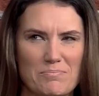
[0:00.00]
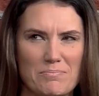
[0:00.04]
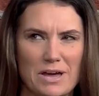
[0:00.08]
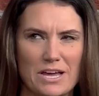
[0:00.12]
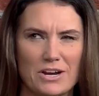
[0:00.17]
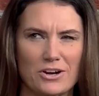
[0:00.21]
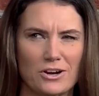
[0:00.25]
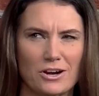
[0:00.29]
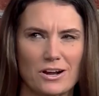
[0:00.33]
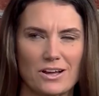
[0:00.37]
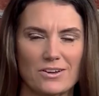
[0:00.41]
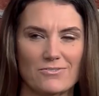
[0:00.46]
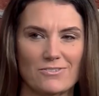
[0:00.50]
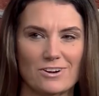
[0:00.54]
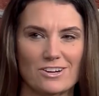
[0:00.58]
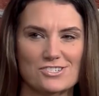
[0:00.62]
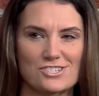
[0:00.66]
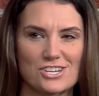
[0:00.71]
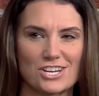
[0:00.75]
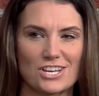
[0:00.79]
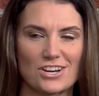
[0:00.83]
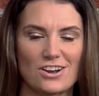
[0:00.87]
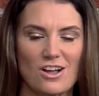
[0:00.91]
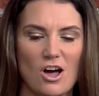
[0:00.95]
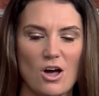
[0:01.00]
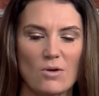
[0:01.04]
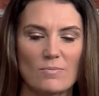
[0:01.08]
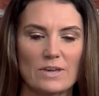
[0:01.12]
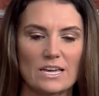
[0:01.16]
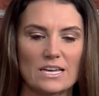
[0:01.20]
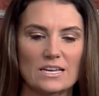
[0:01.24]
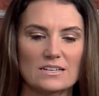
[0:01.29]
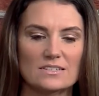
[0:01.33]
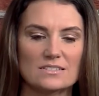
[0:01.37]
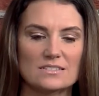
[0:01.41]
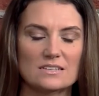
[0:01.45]
better on Russia at all,
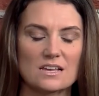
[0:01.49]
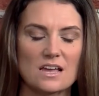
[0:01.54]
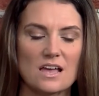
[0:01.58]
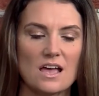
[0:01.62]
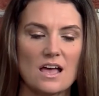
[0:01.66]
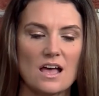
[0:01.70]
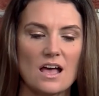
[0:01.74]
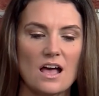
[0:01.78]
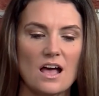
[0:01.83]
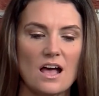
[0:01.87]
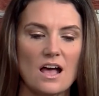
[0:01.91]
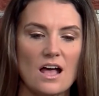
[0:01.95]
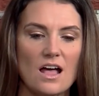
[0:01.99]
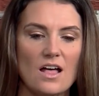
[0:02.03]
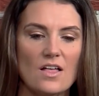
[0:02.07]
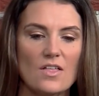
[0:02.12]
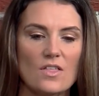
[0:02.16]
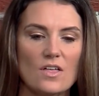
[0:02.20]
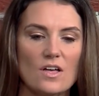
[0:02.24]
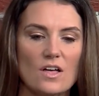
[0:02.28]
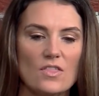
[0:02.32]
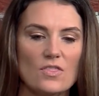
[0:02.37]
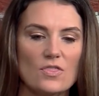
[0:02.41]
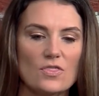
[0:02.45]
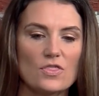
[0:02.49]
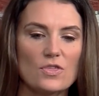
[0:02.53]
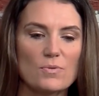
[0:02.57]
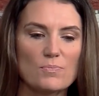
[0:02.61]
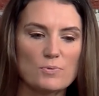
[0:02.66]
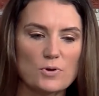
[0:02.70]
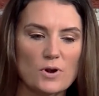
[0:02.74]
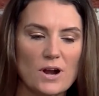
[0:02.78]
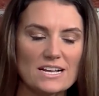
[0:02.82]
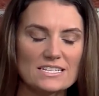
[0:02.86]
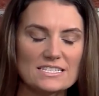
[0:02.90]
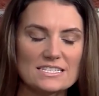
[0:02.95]
because The
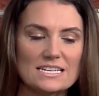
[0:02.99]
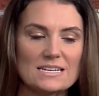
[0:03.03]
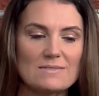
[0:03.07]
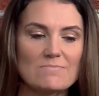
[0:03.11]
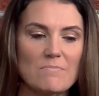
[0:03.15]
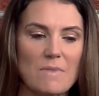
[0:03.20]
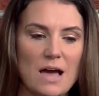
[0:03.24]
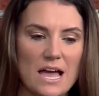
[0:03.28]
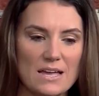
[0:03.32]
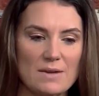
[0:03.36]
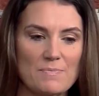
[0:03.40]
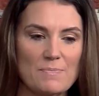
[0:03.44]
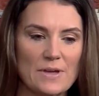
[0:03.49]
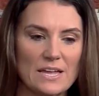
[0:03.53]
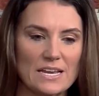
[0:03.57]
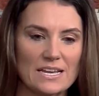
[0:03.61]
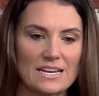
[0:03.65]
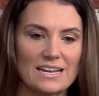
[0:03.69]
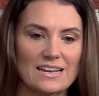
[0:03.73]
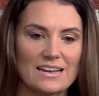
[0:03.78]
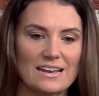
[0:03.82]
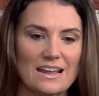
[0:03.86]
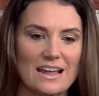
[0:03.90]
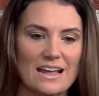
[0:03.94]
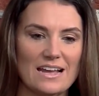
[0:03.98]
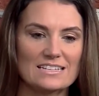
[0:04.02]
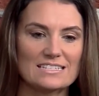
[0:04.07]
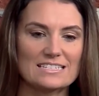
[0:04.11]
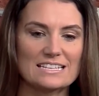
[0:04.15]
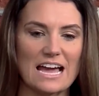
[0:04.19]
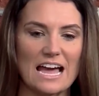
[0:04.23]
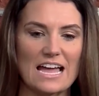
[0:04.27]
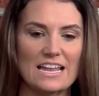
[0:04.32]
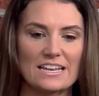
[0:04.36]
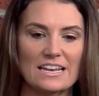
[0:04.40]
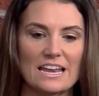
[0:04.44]
press, in my opinion, has
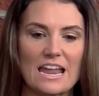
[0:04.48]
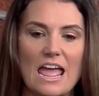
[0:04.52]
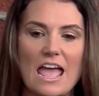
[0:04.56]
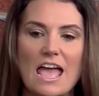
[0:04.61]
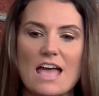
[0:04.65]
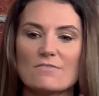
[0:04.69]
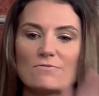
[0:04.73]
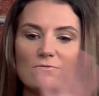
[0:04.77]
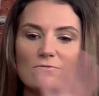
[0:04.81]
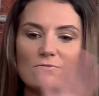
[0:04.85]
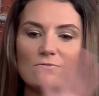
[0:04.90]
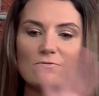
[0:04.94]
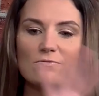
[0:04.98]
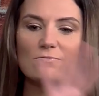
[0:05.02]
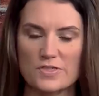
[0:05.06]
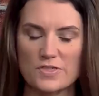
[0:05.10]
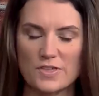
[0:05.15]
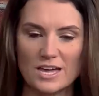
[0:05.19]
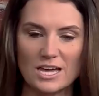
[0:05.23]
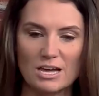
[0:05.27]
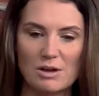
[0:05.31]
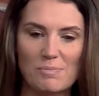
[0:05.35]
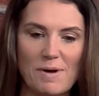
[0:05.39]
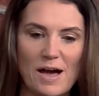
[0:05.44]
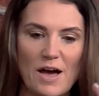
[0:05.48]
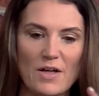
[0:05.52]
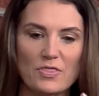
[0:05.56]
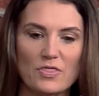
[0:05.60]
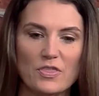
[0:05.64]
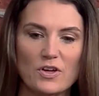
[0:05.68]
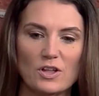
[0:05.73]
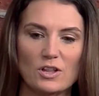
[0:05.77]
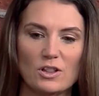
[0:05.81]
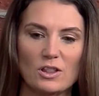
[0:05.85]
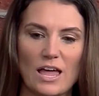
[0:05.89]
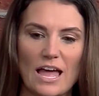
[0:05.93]
gotten everything about
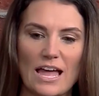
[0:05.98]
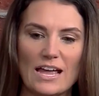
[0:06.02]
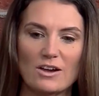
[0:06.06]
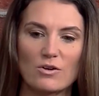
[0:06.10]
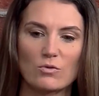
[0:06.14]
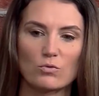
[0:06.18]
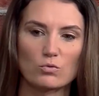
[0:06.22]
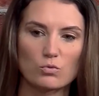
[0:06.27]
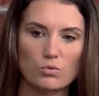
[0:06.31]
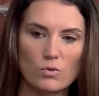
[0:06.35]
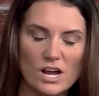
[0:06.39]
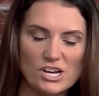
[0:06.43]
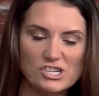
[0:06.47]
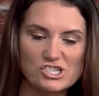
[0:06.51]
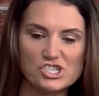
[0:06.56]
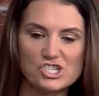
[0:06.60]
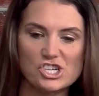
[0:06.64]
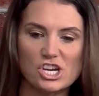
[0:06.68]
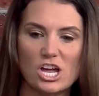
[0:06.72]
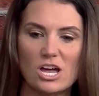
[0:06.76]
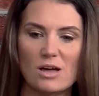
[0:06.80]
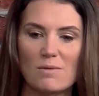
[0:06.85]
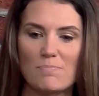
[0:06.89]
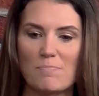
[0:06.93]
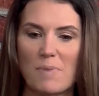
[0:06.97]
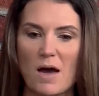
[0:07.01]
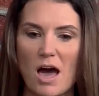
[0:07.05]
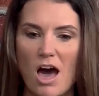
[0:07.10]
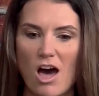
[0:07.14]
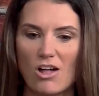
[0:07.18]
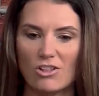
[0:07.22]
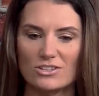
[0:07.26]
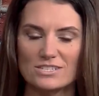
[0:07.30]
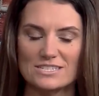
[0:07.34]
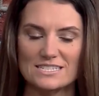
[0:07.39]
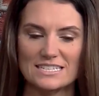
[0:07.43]
the, Russia
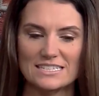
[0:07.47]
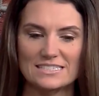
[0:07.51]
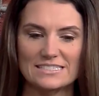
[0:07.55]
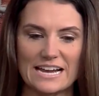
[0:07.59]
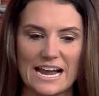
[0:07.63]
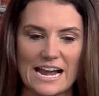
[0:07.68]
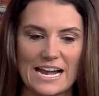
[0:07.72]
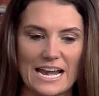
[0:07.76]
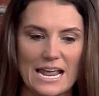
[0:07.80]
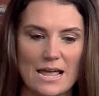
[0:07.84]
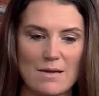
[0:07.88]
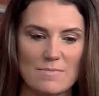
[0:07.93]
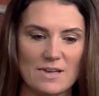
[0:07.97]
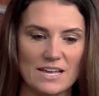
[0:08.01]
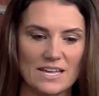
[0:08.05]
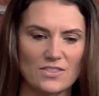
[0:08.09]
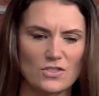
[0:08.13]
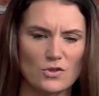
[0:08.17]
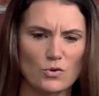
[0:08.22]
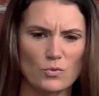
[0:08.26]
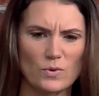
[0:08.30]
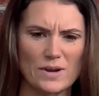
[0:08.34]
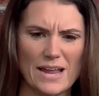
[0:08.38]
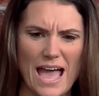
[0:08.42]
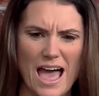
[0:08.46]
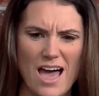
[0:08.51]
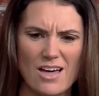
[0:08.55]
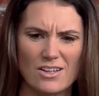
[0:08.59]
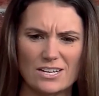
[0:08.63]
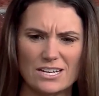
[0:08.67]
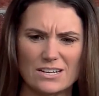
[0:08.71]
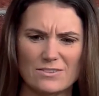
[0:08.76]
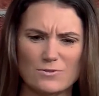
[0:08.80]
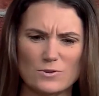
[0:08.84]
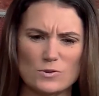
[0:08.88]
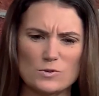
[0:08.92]
policy dynamic and the
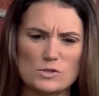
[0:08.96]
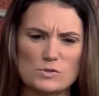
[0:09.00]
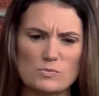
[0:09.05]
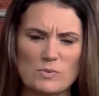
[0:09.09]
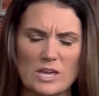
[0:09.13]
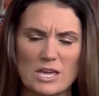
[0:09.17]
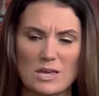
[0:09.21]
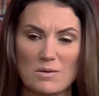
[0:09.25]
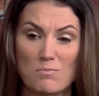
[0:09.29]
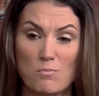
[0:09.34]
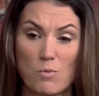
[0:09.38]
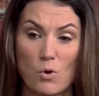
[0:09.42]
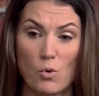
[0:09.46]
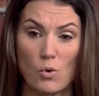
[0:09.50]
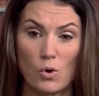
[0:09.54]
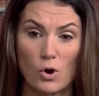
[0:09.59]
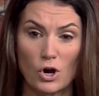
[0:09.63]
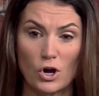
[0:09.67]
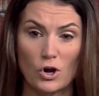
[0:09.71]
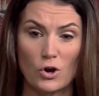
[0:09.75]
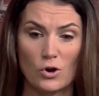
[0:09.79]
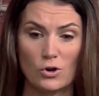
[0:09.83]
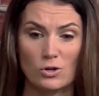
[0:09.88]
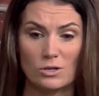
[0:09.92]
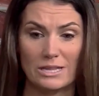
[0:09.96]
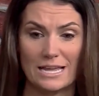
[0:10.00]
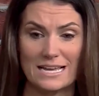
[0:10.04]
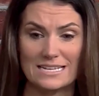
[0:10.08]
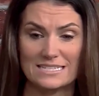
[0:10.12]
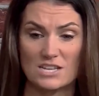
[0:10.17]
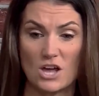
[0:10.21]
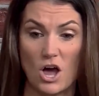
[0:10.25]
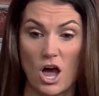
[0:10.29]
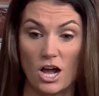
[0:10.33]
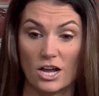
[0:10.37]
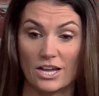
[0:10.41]
reality of who's being more or
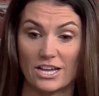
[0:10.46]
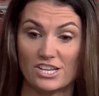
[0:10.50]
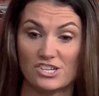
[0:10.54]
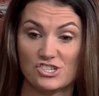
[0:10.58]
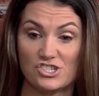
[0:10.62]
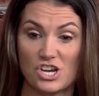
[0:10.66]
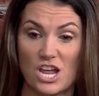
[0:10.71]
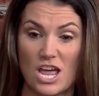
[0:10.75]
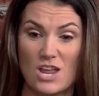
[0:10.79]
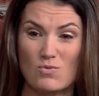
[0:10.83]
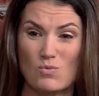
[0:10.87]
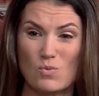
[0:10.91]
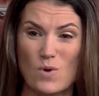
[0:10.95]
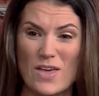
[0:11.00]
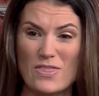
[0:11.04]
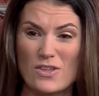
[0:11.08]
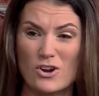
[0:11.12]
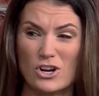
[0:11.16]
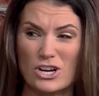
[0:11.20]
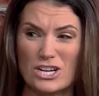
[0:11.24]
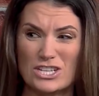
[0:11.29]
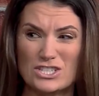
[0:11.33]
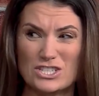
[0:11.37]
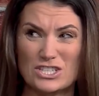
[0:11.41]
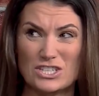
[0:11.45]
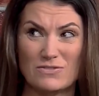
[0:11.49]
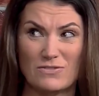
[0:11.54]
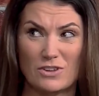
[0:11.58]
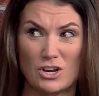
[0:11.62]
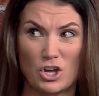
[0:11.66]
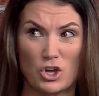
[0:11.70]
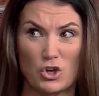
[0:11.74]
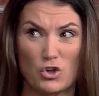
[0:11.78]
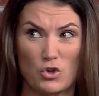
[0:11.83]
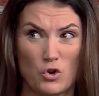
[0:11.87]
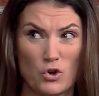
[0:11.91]
less hawkish and whether it's
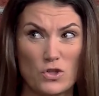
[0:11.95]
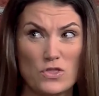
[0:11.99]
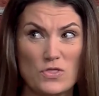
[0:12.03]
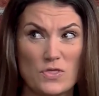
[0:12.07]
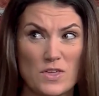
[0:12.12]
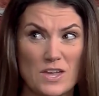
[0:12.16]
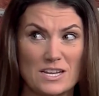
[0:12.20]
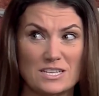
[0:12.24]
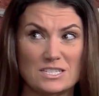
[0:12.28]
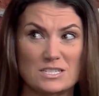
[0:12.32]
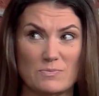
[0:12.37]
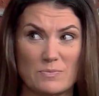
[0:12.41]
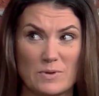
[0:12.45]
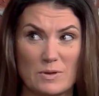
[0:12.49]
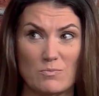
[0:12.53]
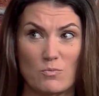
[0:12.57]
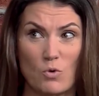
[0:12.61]
even a good thing to be more